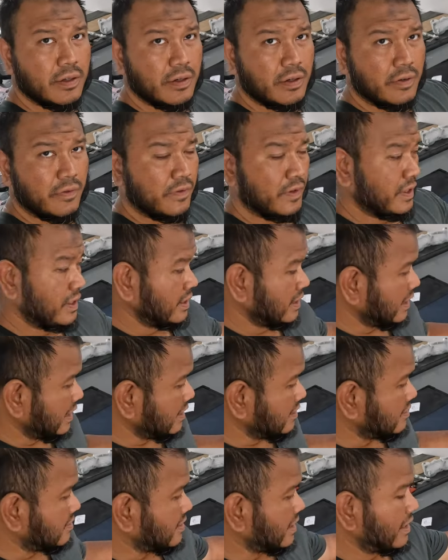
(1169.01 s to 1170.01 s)
of the
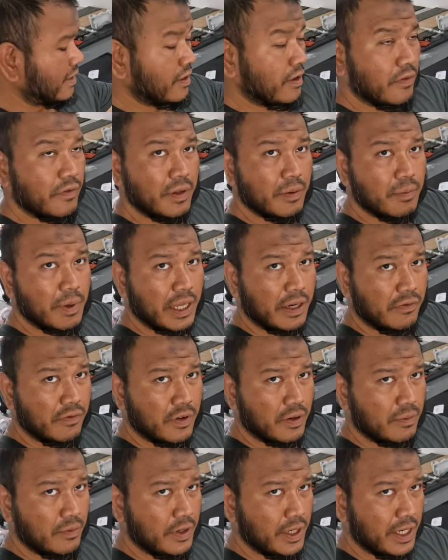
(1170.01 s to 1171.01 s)
inside of the
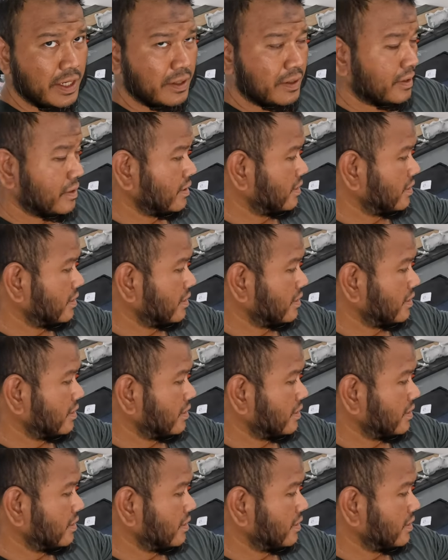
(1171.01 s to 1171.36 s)
platform, right?